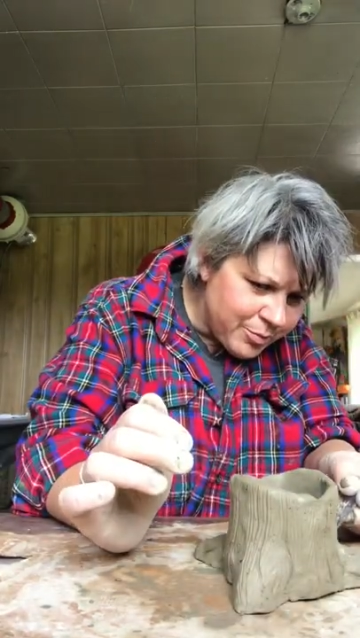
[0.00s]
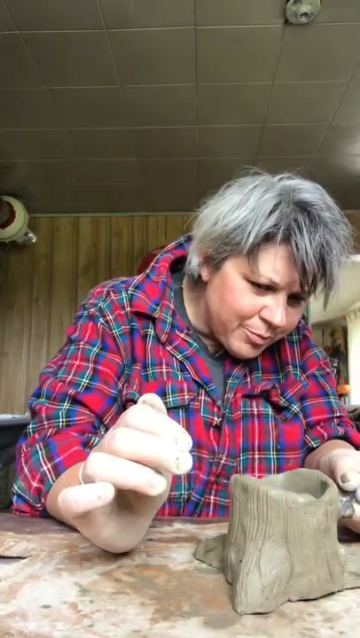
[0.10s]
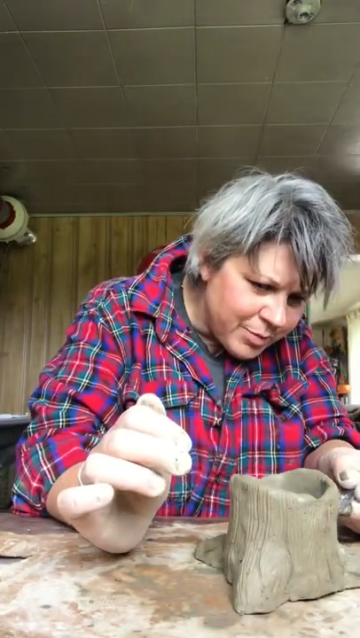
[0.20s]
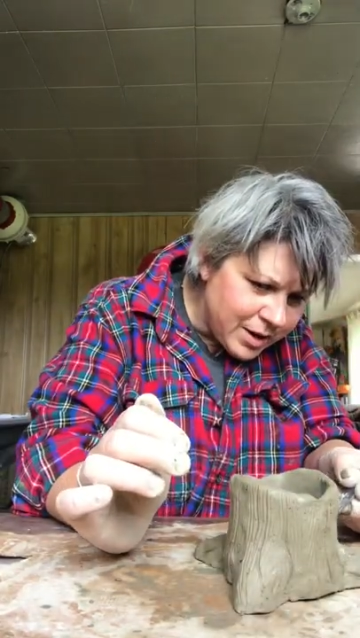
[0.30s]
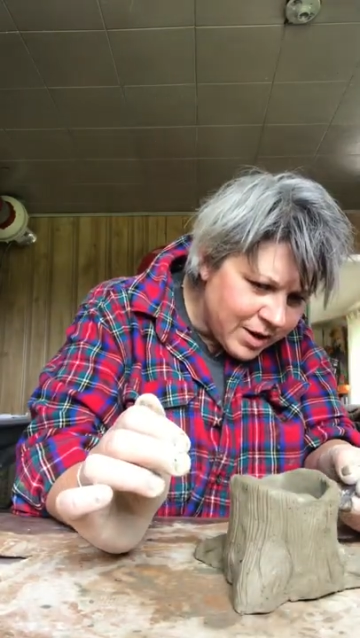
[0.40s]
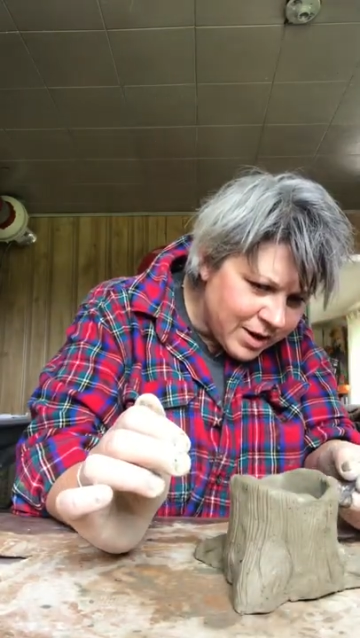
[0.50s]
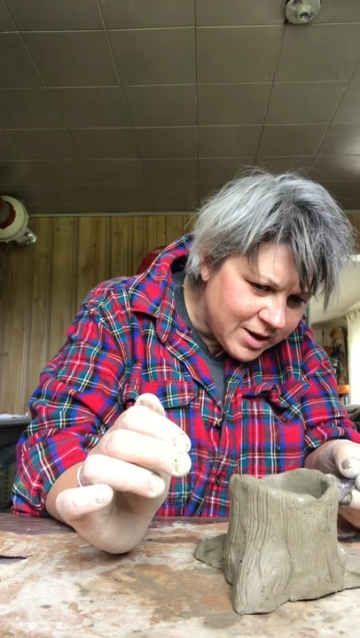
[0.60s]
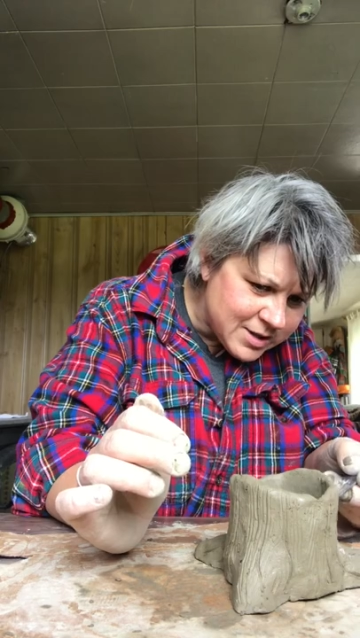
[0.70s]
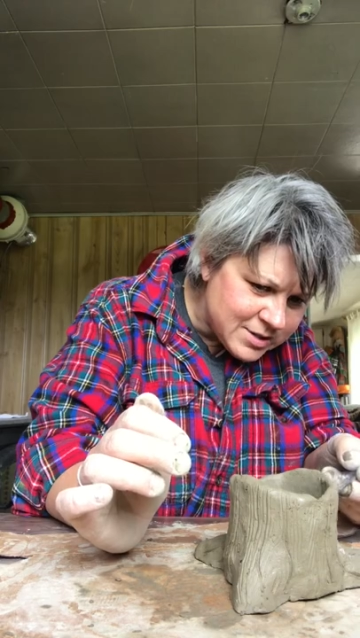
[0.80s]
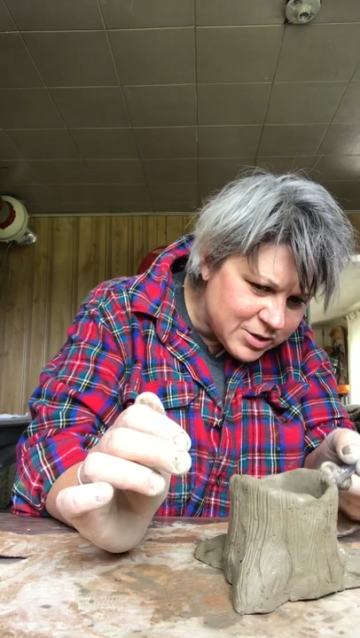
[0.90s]

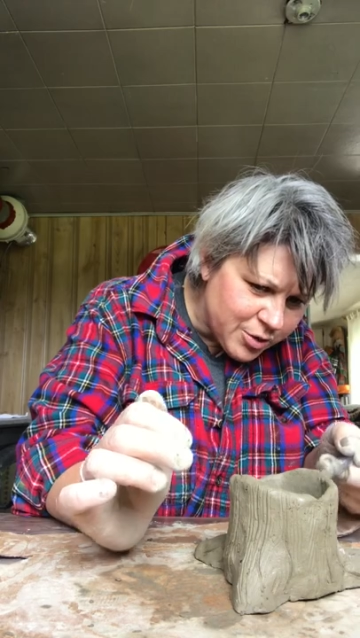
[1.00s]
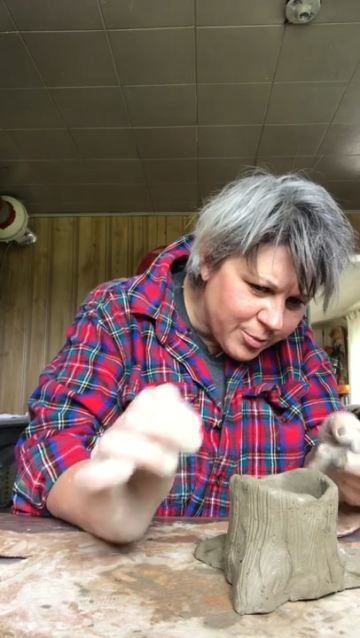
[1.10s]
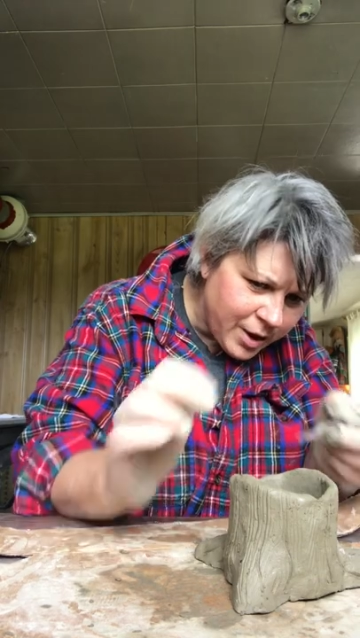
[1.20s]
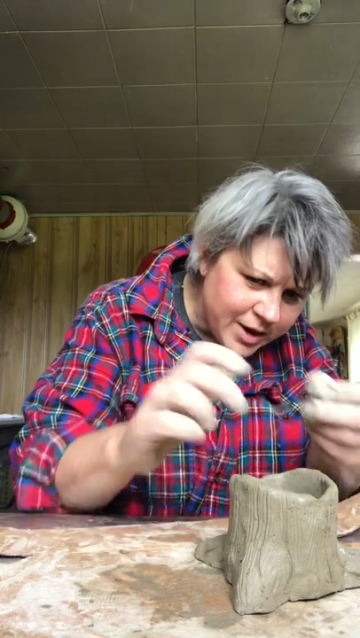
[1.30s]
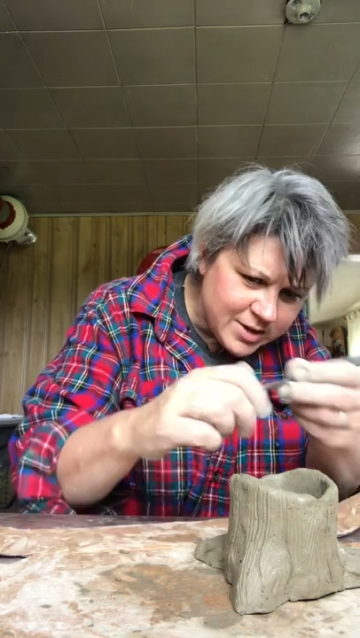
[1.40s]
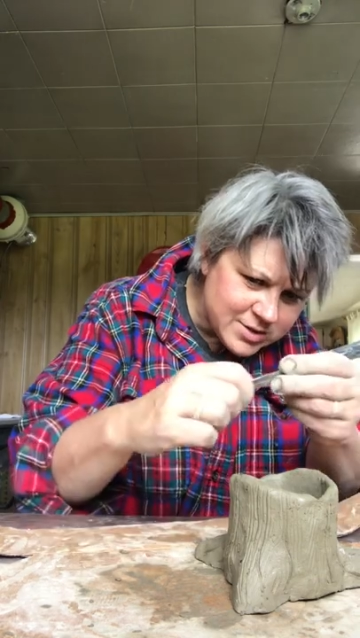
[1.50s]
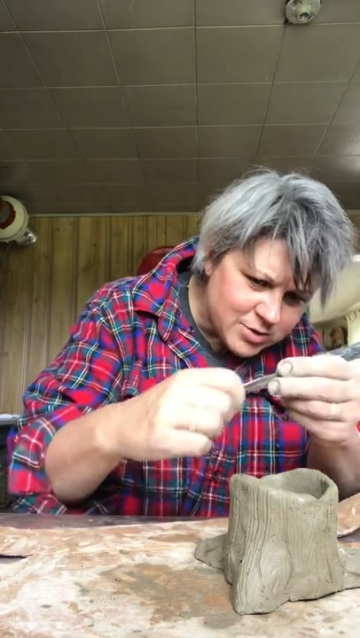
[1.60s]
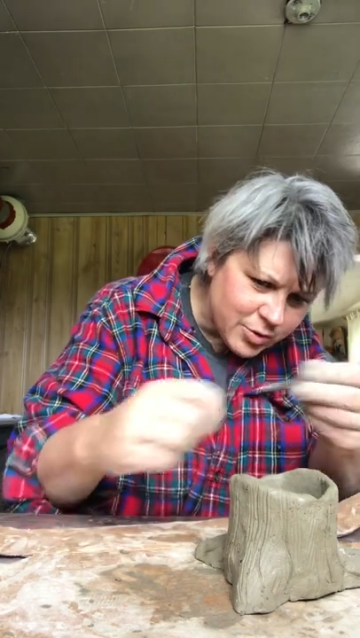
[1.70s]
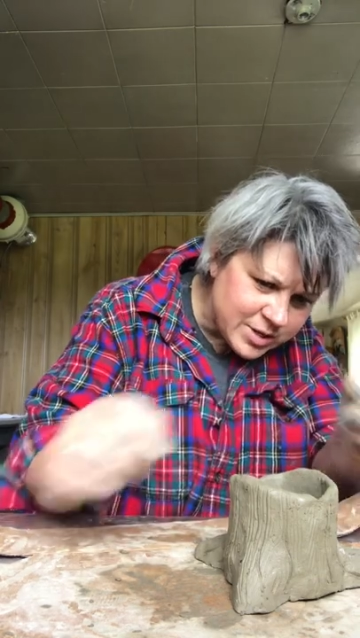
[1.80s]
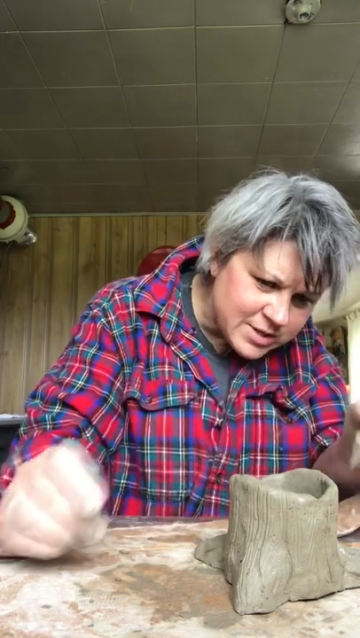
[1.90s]
because your mind is
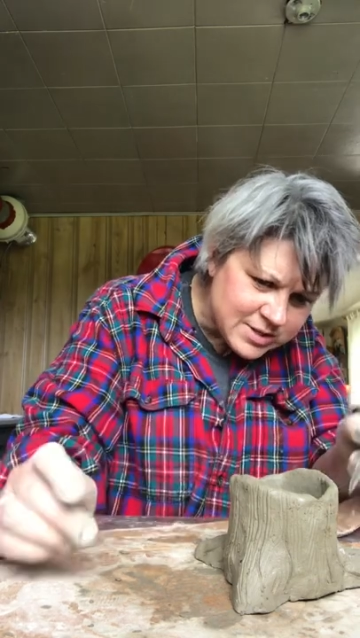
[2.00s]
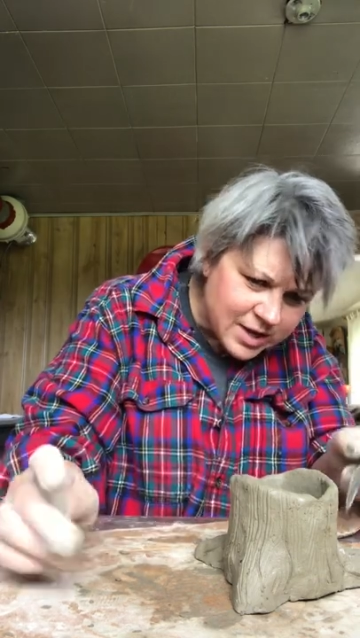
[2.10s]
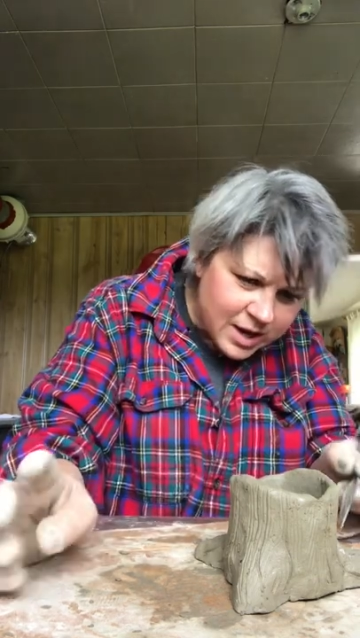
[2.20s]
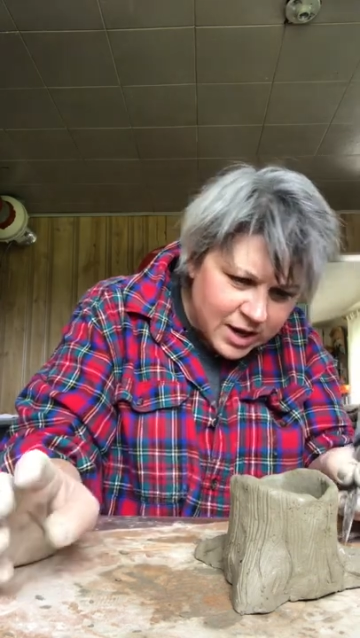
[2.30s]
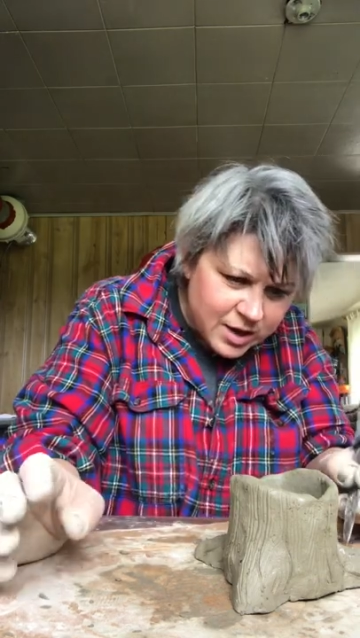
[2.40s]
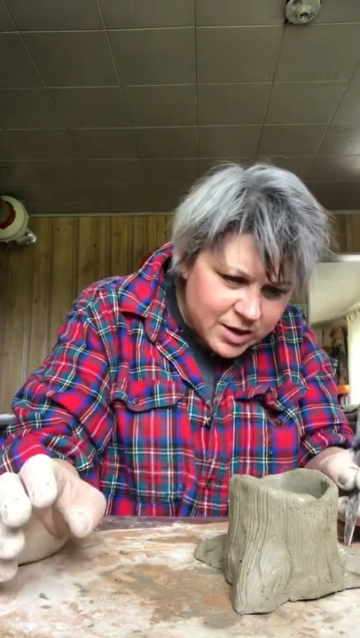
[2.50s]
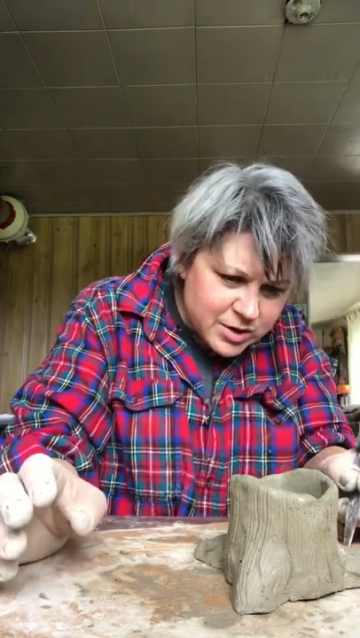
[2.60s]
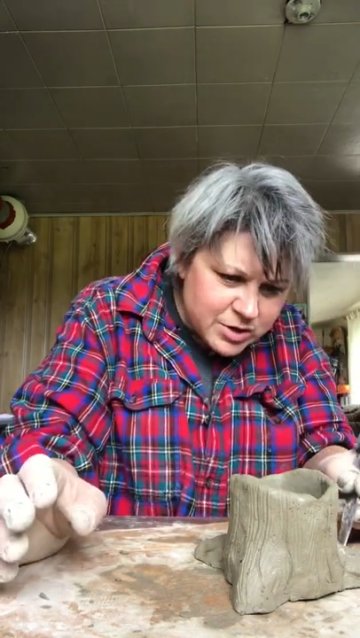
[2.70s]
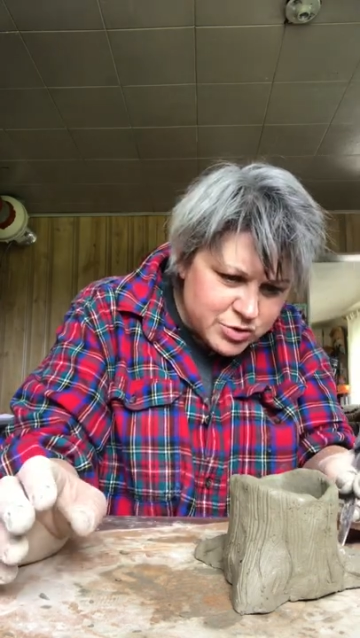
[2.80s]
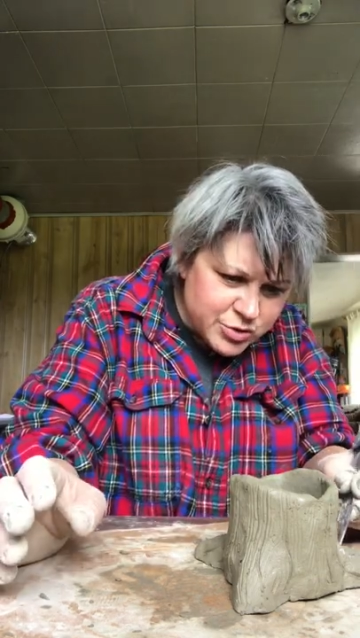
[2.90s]
going to say
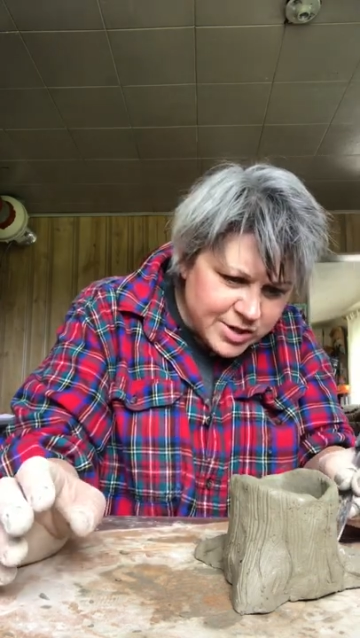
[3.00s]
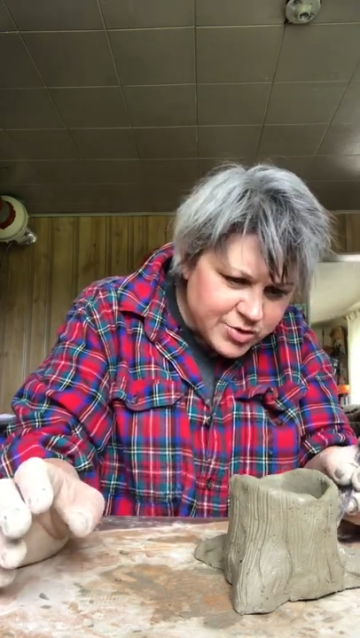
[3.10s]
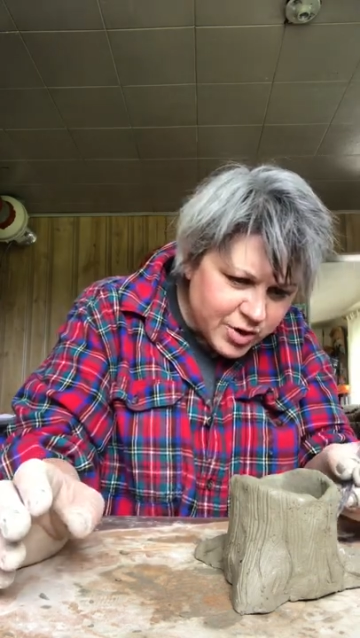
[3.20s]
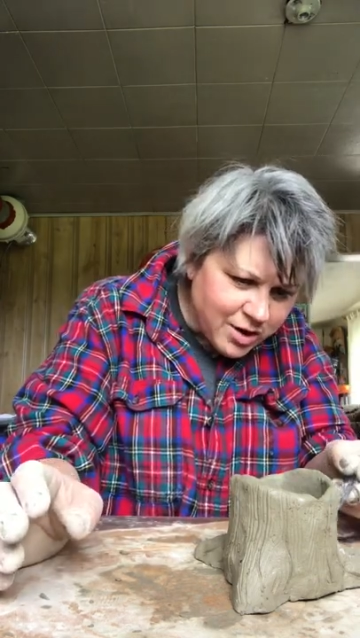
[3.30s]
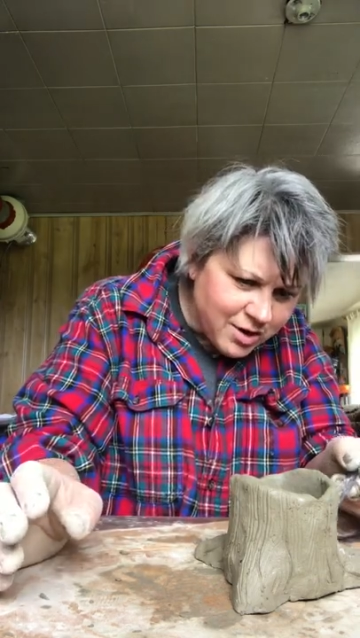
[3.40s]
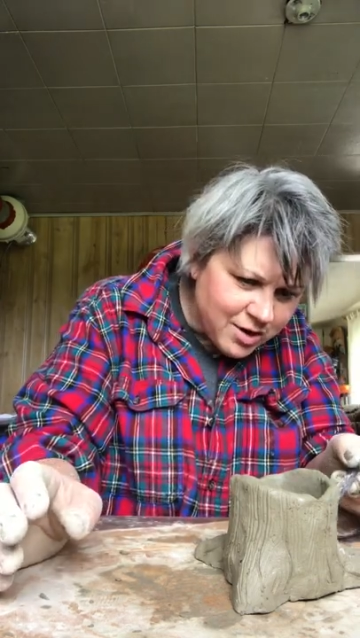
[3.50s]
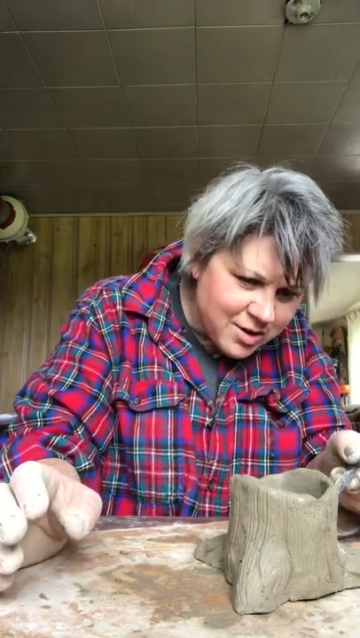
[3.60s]
tree trunk,